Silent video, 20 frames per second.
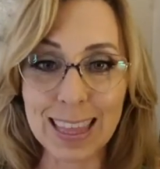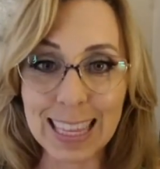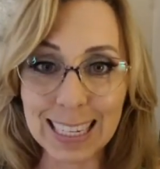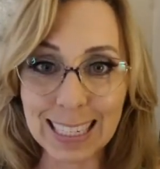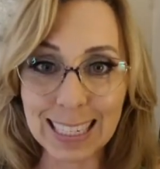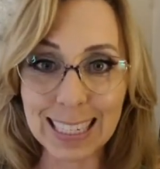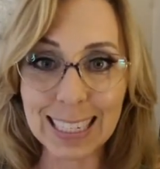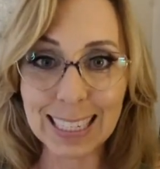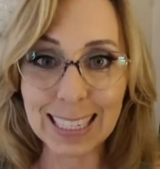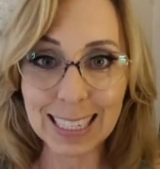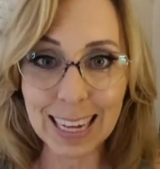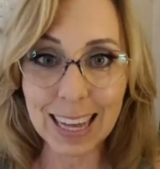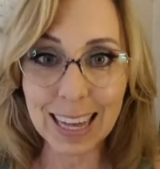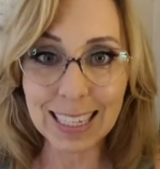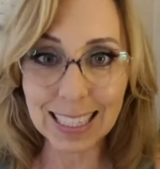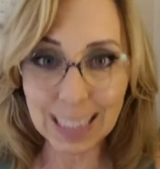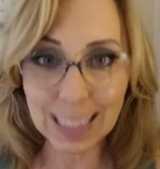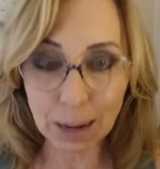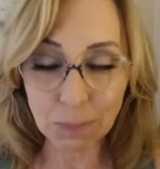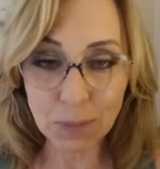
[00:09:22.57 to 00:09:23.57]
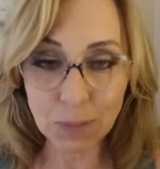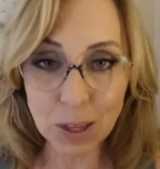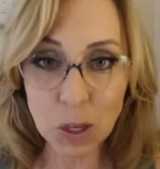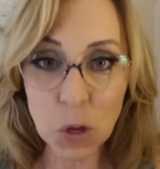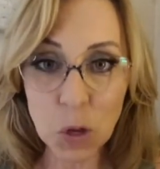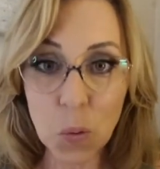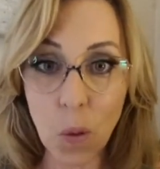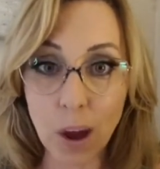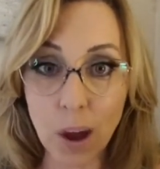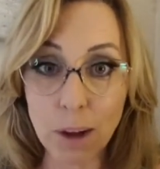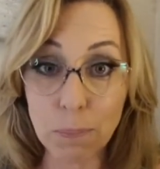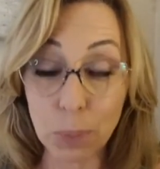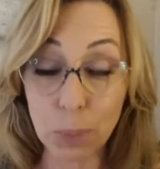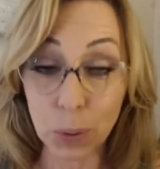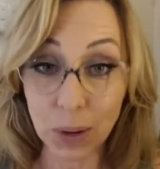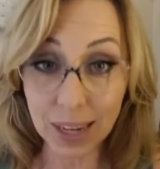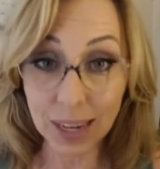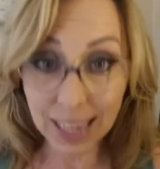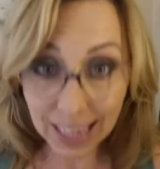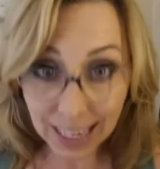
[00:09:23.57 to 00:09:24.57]
This is something you want to
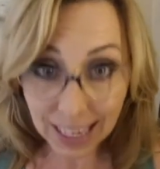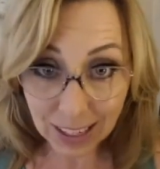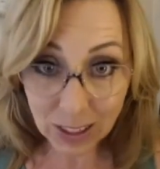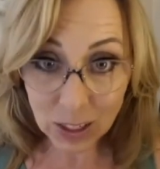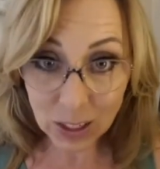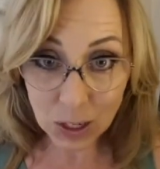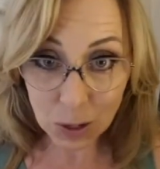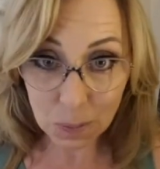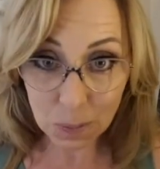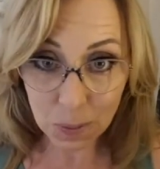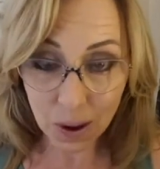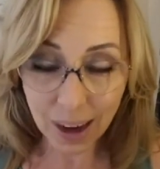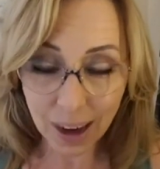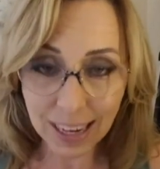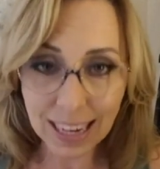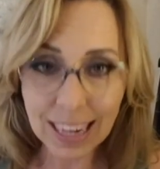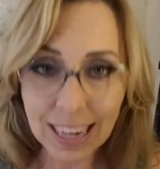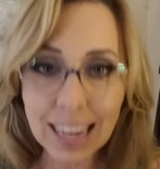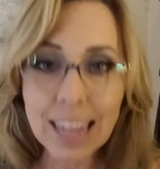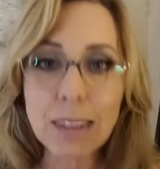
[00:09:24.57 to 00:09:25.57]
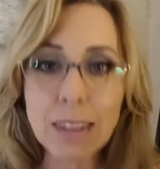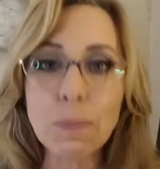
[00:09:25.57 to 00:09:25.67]
put into your body,